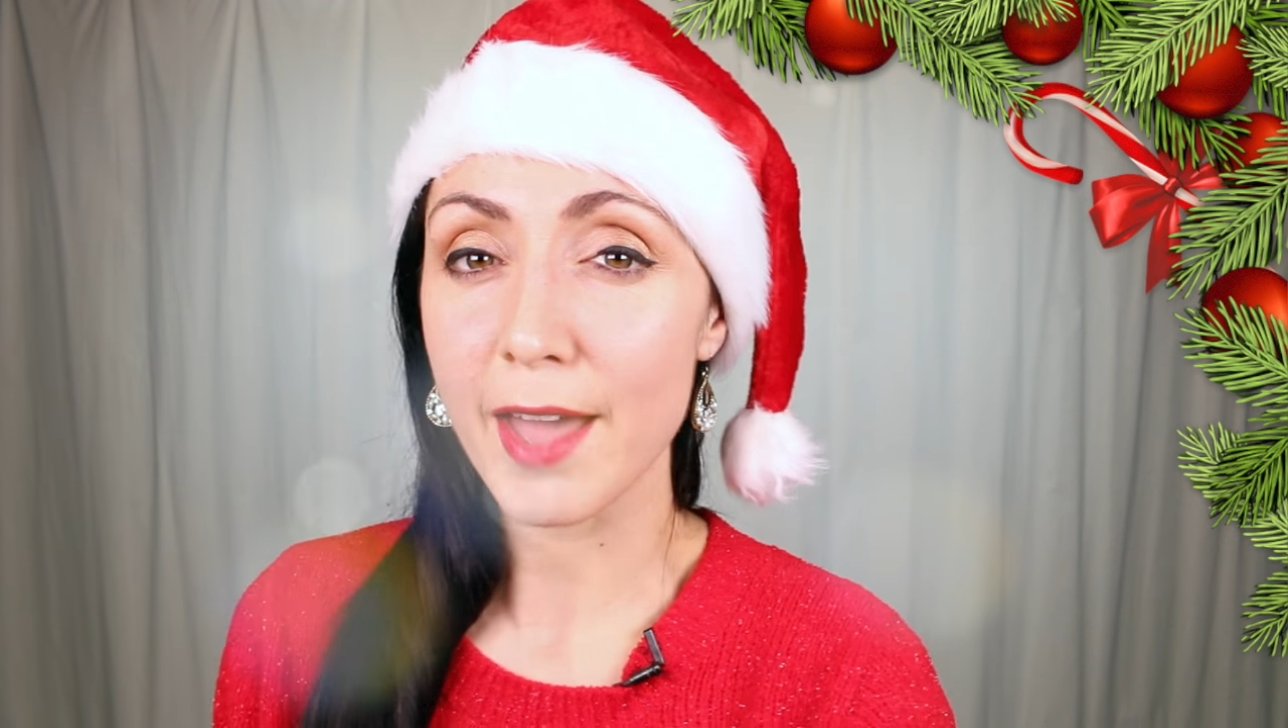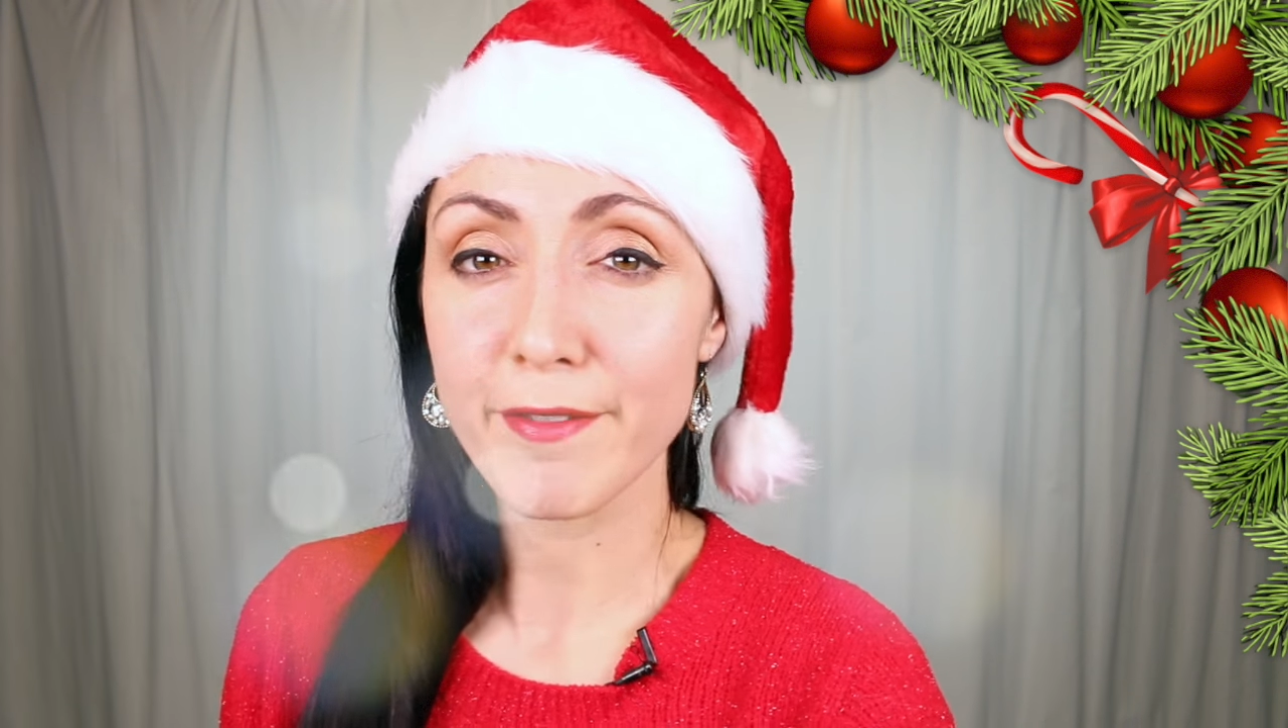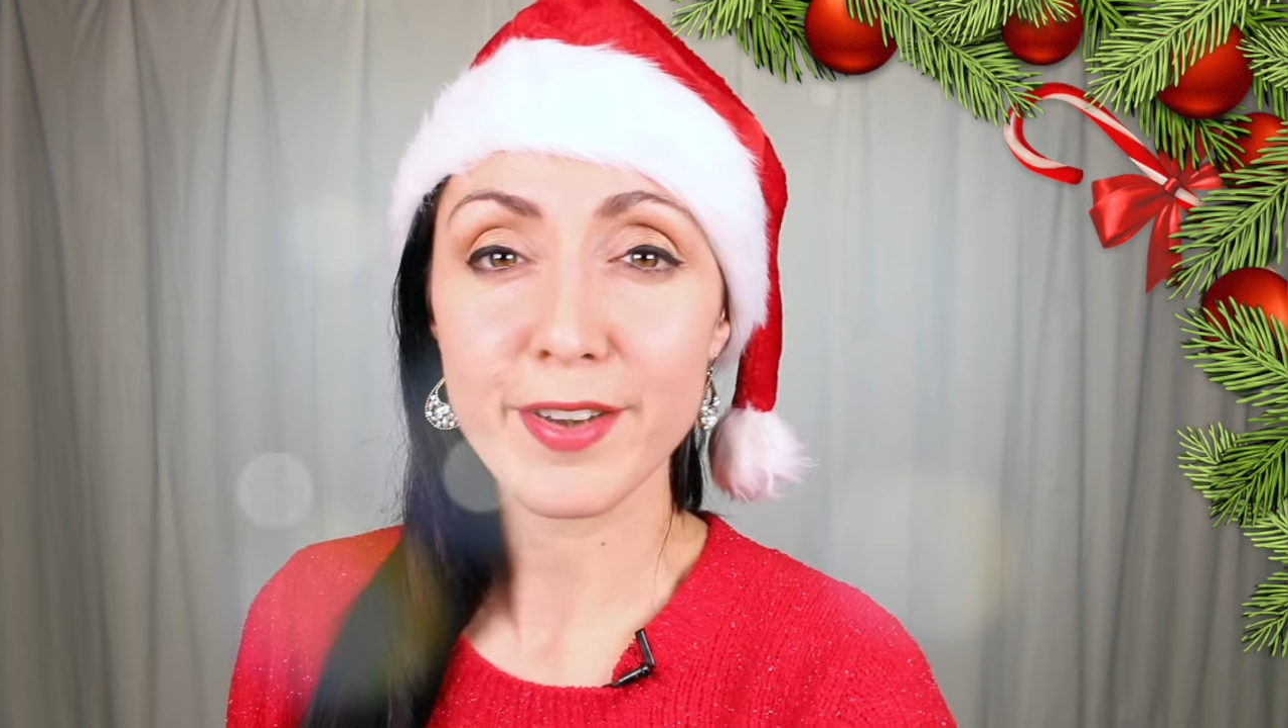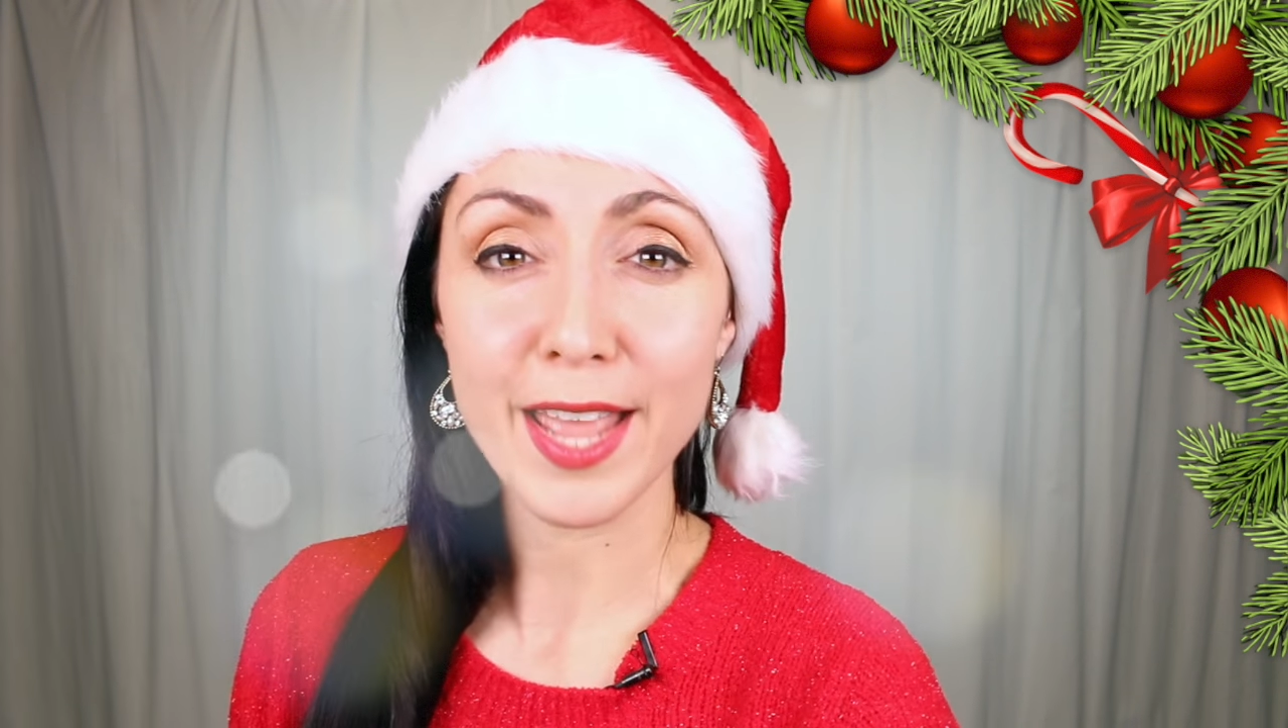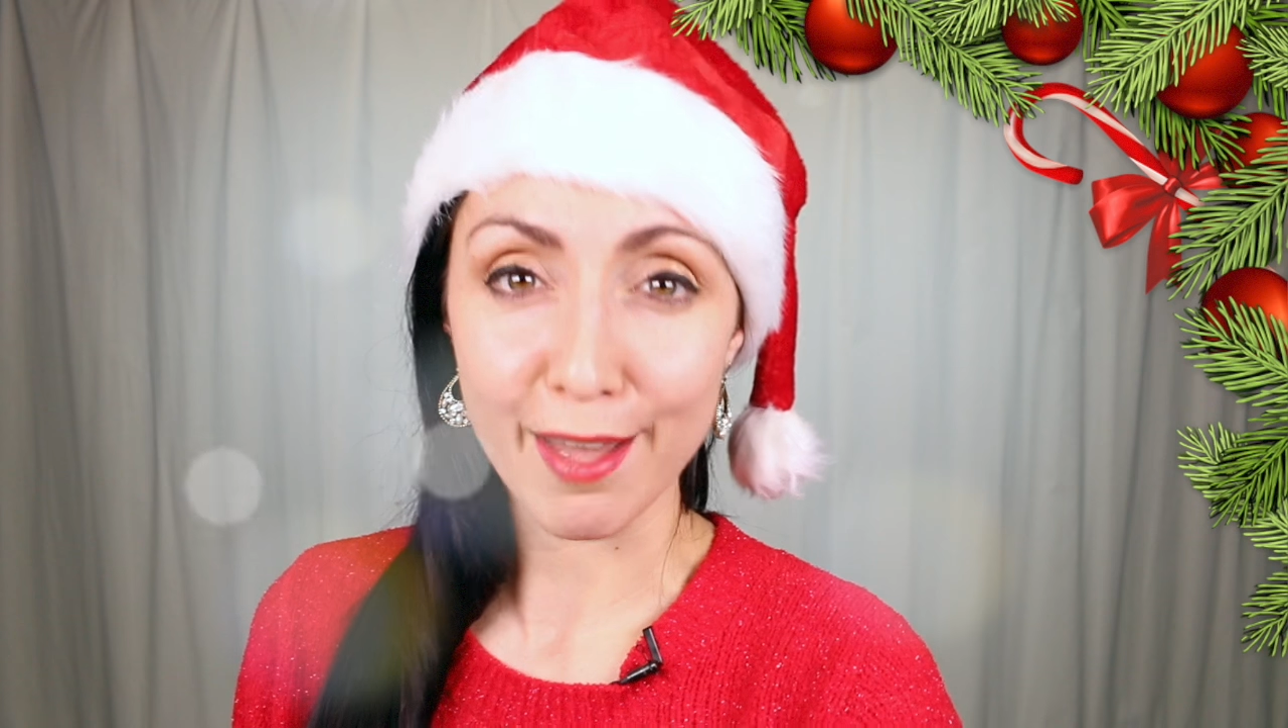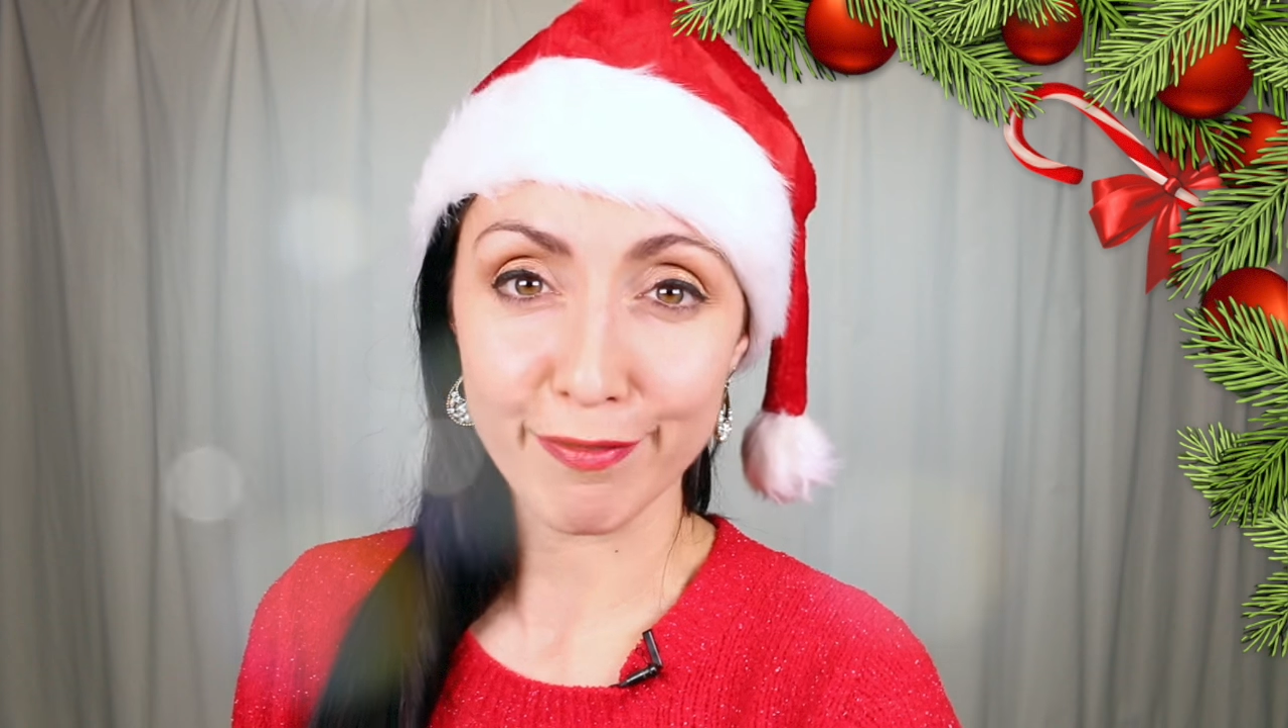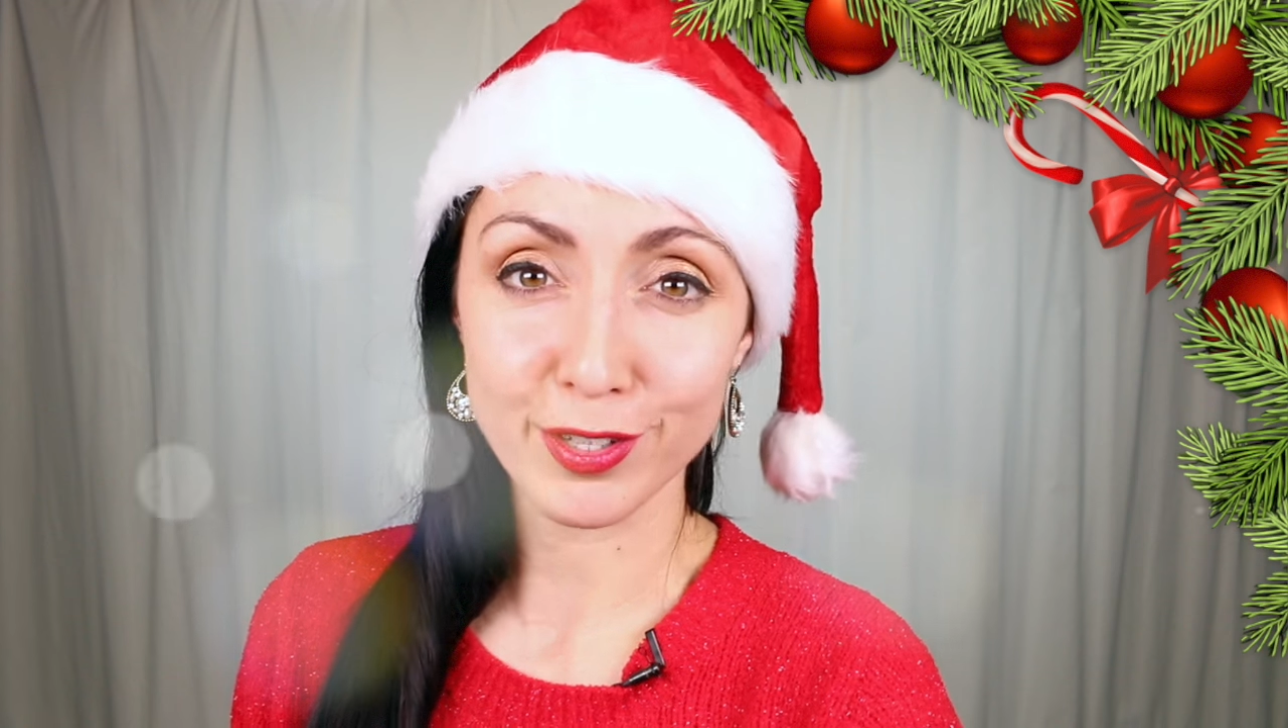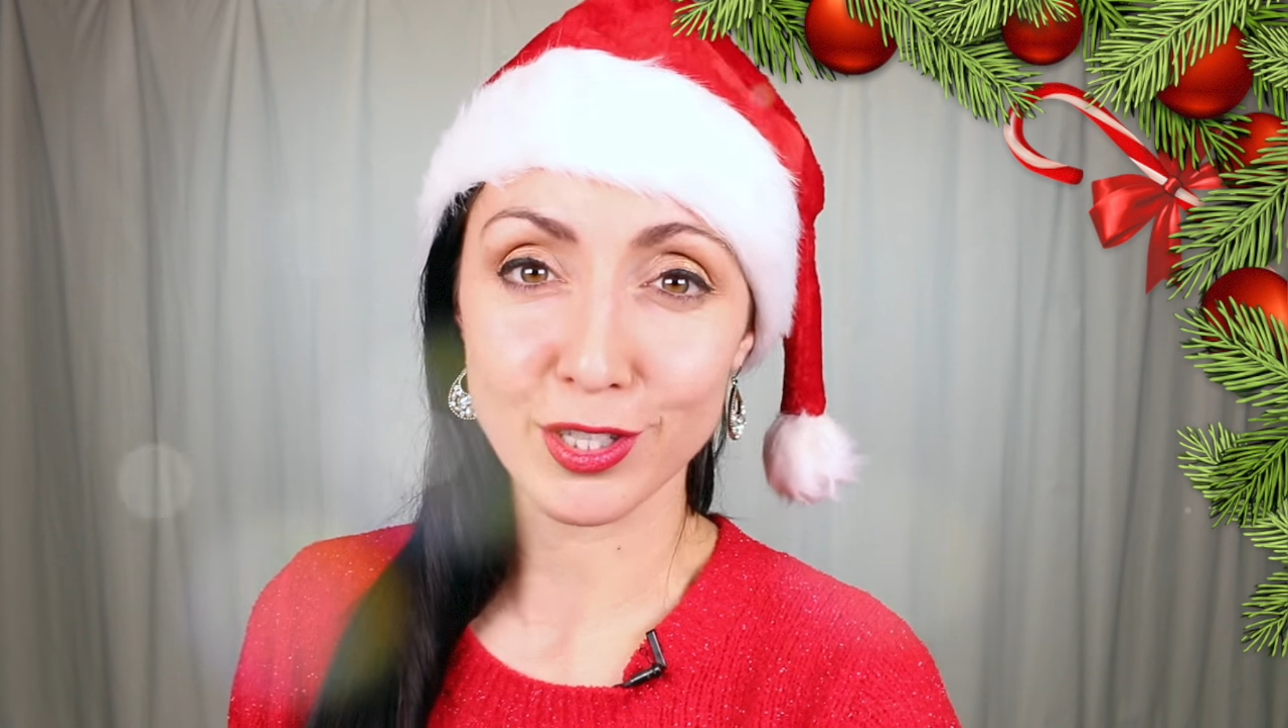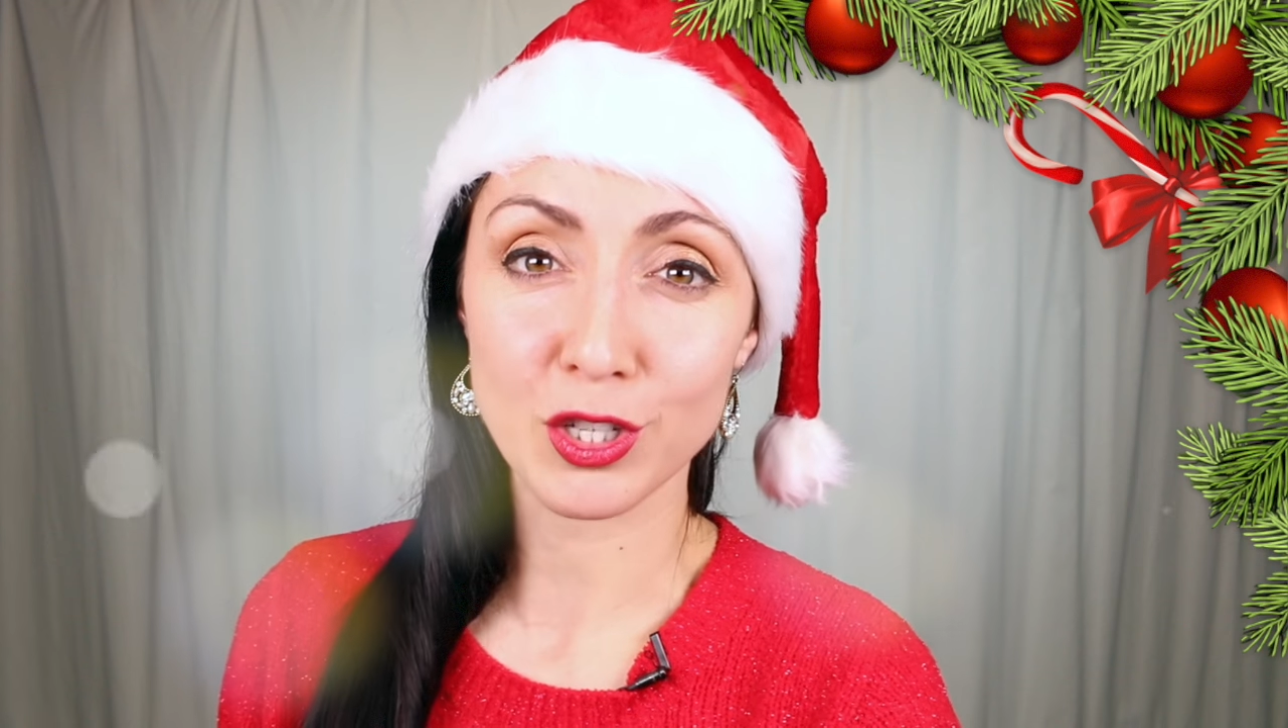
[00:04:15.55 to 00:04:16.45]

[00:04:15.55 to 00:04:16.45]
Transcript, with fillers: every effort